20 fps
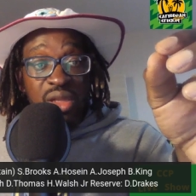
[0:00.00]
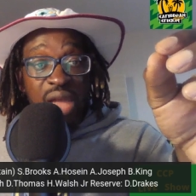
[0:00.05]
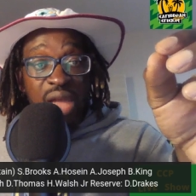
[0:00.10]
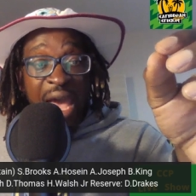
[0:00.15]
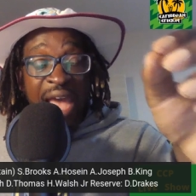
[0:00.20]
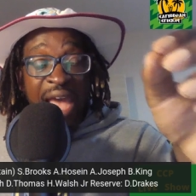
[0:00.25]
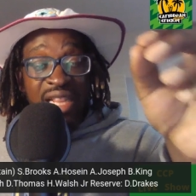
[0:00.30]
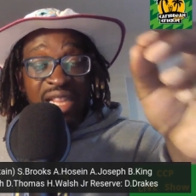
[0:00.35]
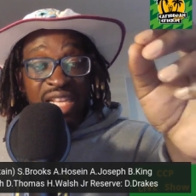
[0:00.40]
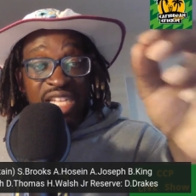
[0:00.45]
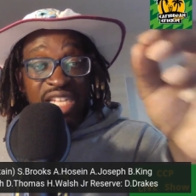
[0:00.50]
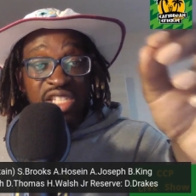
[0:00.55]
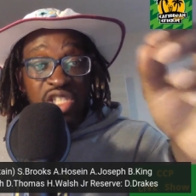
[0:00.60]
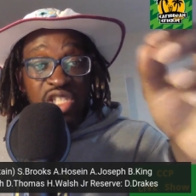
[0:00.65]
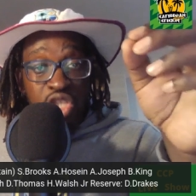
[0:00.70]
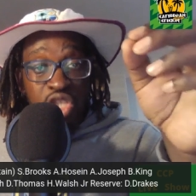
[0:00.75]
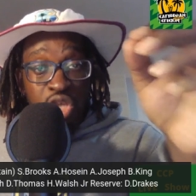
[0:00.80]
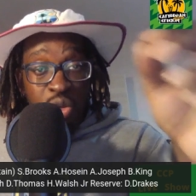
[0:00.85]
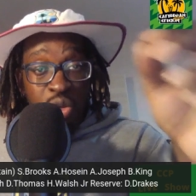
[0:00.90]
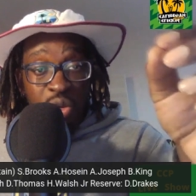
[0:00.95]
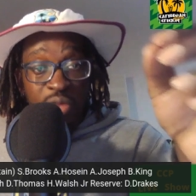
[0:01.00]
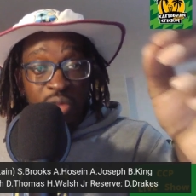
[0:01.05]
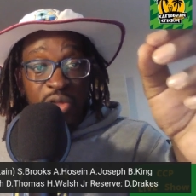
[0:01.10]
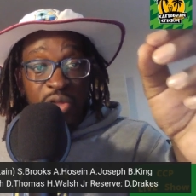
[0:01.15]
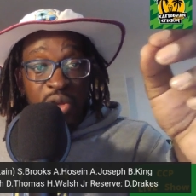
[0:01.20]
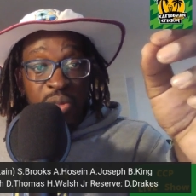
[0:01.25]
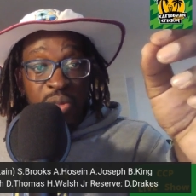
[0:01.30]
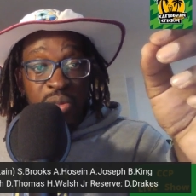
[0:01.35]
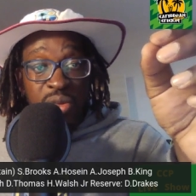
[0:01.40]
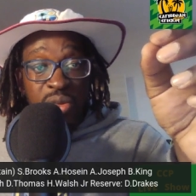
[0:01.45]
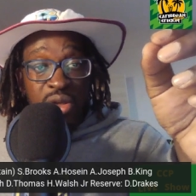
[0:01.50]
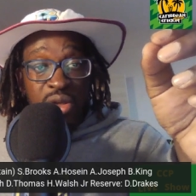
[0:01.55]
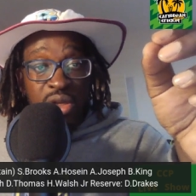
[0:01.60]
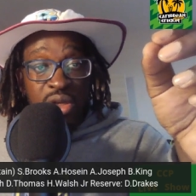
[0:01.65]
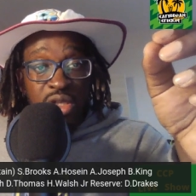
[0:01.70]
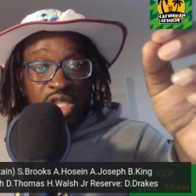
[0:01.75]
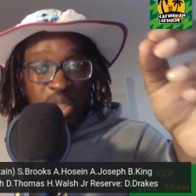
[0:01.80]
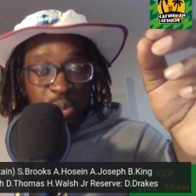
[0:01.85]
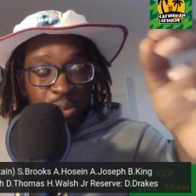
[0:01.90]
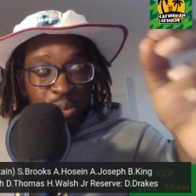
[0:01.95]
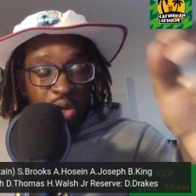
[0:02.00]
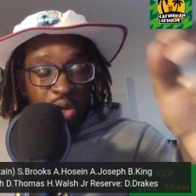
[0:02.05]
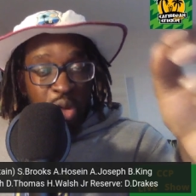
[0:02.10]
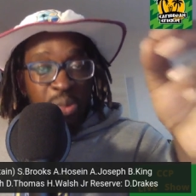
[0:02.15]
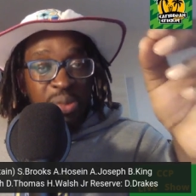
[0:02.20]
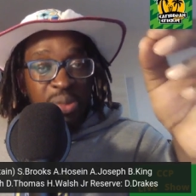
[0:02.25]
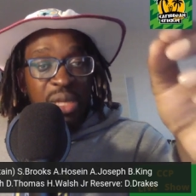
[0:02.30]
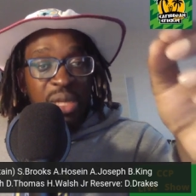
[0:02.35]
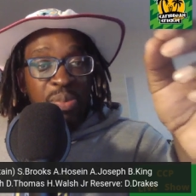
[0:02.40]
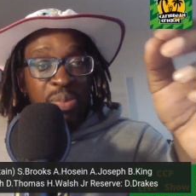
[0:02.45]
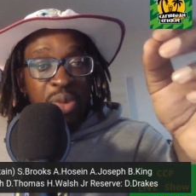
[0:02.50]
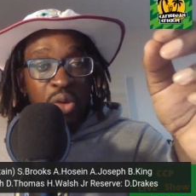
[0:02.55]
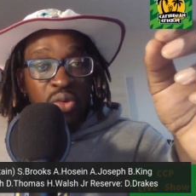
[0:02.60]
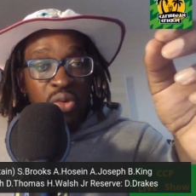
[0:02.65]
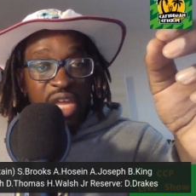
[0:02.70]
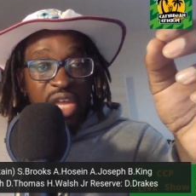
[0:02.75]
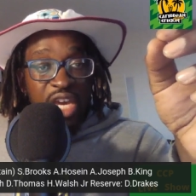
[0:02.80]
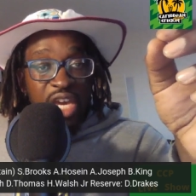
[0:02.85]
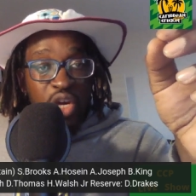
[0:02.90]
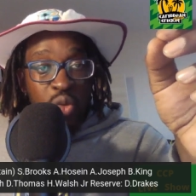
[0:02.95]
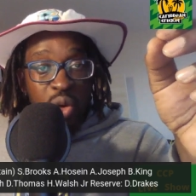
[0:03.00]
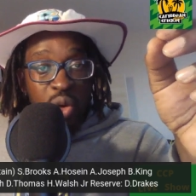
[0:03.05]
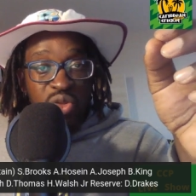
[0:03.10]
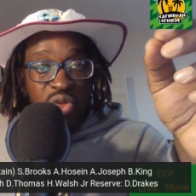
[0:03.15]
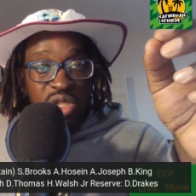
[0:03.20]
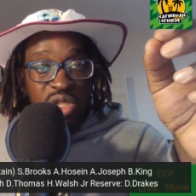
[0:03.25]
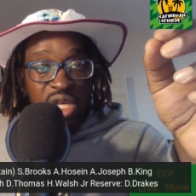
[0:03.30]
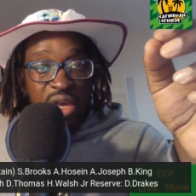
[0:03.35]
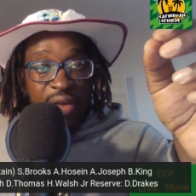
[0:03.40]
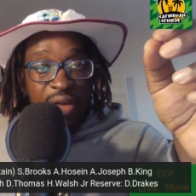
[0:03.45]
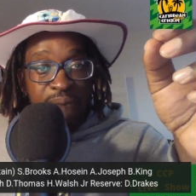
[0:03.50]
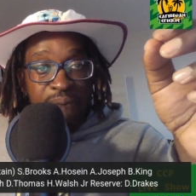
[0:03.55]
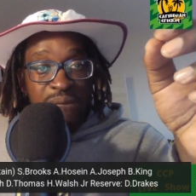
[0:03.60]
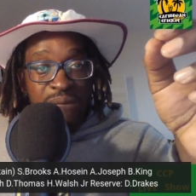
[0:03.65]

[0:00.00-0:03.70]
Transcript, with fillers: at least two of them to probably bowl their quota.